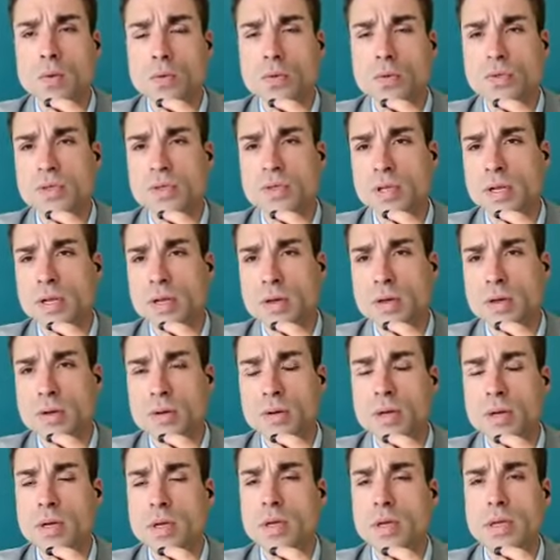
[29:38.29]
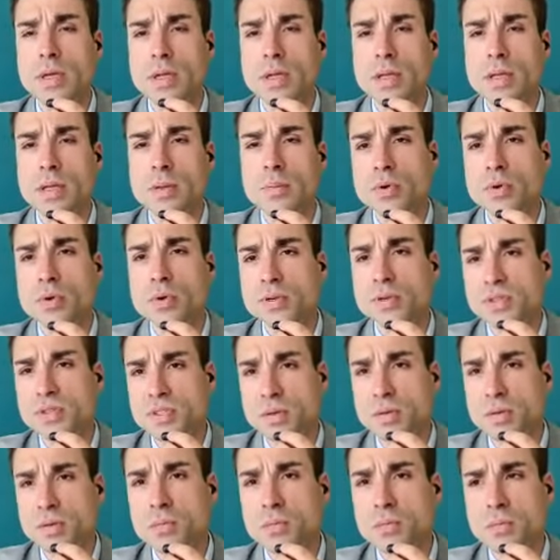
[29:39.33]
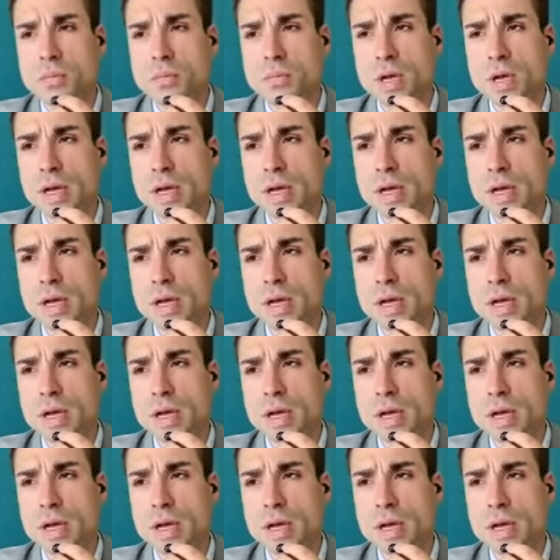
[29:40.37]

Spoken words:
course here in Brazil,